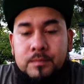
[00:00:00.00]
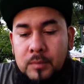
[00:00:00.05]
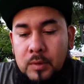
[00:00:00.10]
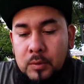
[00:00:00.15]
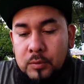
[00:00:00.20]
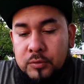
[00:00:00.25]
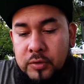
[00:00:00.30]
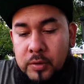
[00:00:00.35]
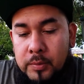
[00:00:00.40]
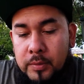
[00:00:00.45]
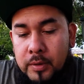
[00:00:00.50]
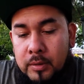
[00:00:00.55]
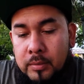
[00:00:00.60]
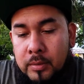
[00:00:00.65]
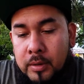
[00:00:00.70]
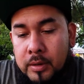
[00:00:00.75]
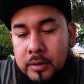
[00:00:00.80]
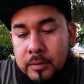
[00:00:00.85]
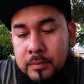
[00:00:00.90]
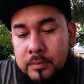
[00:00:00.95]
What's up
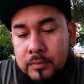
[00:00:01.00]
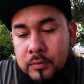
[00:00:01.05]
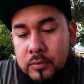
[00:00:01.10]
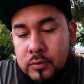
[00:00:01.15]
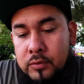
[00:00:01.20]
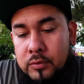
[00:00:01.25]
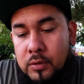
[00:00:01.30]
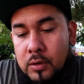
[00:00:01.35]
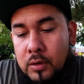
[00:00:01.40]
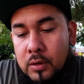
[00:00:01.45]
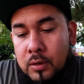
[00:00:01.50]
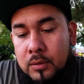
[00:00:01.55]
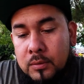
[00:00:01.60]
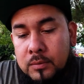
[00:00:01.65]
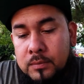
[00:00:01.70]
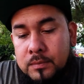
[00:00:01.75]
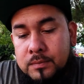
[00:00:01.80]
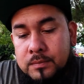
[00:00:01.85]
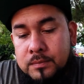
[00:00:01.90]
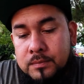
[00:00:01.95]
everybody? So
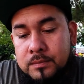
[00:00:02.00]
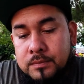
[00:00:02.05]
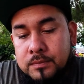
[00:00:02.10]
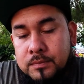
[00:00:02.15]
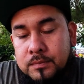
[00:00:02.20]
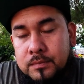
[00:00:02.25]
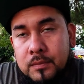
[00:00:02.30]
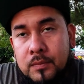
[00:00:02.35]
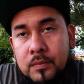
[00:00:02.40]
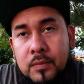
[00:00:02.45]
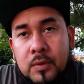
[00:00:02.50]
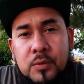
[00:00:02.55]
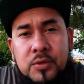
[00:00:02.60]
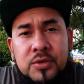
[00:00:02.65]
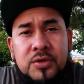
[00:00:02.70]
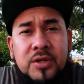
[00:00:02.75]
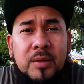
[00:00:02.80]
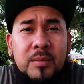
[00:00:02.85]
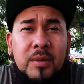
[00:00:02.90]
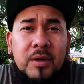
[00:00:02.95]

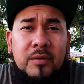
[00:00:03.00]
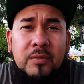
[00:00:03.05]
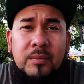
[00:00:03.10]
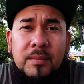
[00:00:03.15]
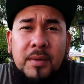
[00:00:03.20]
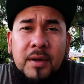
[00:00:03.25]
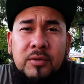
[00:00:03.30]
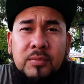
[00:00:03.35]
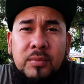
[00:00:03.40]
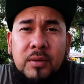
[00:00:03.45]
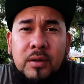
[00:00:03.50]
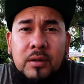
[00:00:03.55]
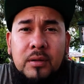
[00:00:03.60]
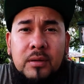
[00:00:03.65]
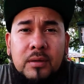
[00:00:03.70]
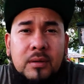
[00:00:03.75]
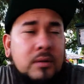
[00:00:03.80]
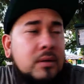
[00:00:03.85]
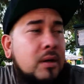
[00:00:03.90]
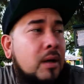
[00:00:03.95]
we just got back from Best Buy.
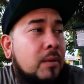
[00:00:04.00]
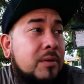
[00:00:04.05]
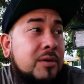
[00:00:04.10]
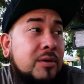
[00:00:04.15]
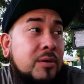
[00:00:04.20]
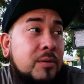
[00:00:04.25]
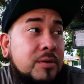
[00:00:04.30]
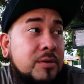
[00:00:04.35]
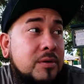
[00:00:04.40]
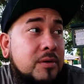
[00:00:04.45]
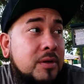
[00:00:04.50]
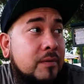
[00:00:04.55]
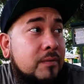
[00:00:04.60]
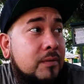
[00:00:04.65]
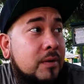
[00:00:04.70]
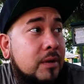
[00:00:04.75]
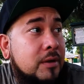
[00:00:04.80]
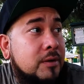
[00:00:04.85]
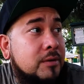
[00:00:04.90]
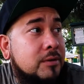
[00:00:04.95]
I want to go return that
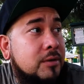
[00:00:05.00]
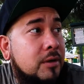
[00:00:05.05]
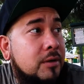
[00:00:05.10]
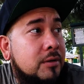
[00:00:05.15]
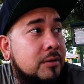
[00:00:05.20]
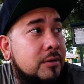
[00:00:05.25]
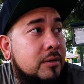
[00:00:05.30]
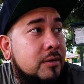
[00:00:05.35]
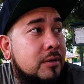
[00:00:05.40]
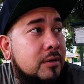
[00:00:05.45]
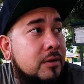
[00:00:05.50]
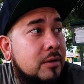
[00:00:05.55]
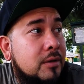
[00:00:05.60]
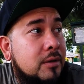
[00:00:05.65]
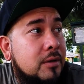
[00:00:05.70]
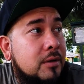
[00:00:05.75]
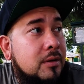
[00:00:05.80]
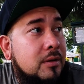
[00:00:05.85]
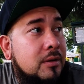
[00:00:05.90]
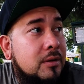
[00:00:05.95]
fucking charger.
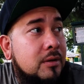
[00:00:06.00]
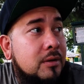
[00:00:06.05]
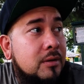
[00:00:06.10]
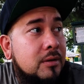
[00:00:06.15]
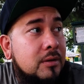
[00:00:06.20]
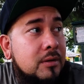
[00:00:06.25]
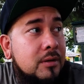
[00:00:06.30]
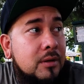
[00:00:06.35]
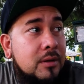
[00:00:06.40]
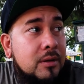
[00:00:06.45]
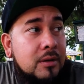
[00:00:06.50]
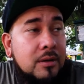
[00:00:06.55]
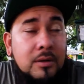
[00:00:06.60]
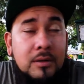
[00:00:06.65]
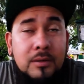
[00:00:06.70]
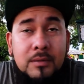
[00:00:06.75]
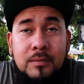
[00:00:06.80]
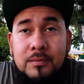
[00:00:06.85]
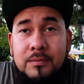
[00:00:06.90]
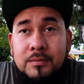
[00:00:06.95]

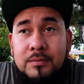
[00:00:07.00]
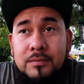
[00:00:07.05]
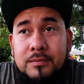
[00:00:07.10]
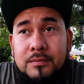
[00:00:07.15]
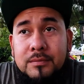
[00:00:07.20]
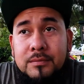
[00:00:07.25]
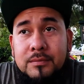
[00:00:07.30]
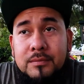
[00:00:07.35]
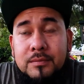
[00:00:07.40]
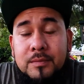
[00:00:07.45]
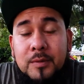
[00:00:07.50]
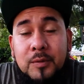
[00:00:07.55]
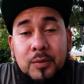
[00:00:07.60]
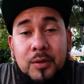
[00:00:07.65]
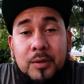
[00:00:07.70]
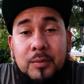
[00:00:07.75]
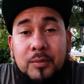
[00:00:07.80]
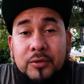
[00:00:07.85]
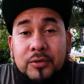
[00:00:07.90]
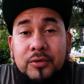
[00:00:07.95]
Uh, it's
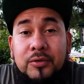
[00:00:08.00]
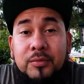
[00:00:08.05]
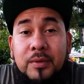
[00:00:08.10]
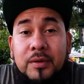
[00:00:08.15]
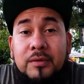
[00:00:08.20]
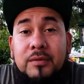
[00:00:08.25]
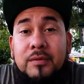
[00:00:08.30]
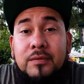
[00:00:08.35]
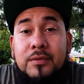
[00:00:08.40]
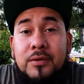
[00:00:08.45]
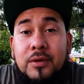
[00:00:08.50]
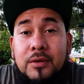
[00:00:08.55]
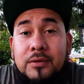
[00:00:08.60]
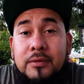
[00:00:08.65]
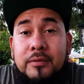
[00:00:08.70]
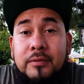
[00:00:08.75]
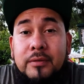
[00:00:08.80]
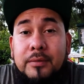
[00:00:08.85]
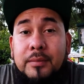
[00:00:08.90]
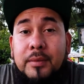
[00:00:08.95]
probably the most expensive
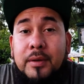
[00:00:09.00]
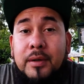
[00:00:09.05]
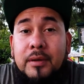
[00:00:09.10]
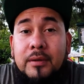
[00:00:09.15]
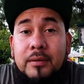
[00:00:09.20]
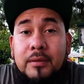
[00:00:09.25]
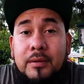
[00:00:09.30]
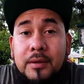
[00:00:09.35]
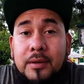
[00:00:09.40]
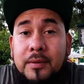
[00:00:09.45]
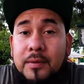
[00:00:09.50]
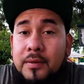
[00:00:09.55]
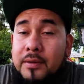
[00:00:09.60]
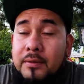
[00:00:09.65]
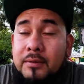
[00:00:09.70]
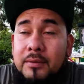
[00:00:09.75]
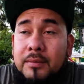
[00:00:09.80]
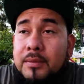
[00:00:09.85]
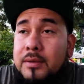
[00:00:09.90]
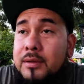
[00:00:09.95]
charger I ever bought and they were
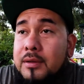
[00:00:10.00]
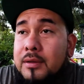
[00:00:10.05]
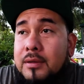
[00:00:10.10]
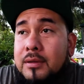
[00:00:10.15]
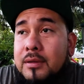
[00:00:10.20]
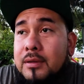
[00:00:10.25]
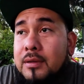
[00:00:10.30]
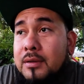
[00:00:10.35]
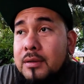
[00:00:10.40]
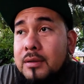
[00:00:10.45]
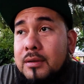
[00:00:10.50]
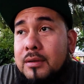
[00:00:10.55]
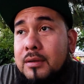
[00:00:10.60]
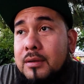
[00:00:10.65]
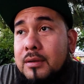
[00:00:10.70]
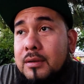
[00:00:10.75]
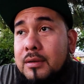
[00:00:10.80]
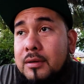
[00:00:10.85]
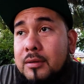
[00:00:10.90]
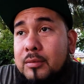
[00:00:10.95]
giving me
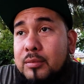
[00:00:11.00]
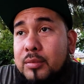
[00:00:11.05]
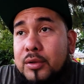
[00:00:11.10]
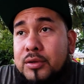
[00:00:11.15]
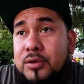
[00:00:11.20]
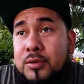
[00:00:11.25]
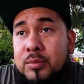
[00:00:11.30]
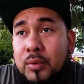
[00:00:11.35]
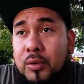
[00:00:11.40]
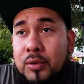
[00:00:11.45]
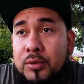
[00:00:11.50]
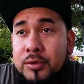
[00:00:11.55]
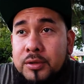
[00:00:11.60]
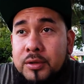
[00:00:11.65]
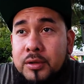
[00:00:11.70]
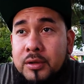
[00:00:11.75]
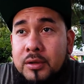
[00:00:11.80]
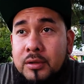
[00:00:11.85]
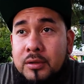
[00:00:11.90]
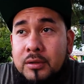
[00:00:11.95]
a bunch of
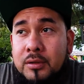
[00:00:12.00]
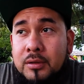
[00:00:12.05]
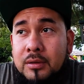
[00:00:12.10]
bullshit